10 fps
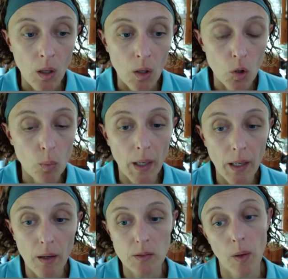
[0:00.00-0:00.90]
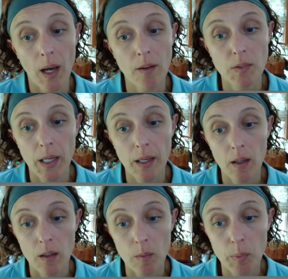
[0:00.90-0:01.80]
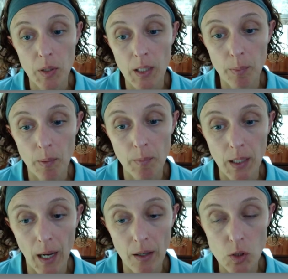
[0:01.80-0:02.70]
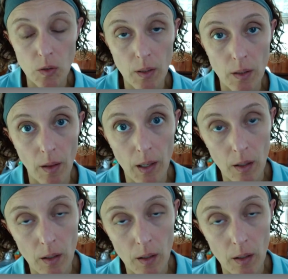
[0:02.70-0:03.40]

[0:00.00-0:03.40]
You might also have like the bookkeeper might actually like